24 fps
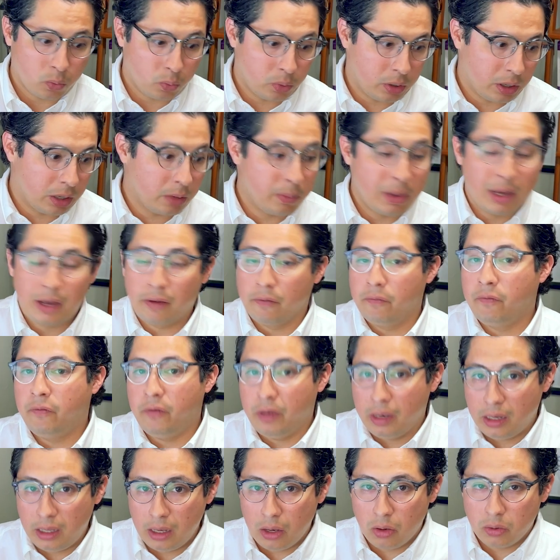we're gonna make a
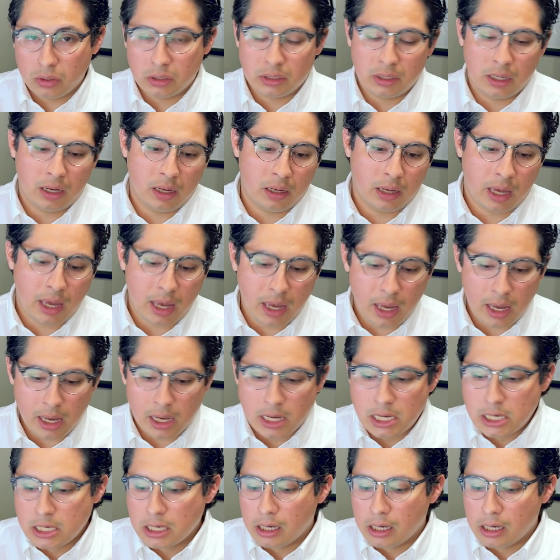video saying, hey,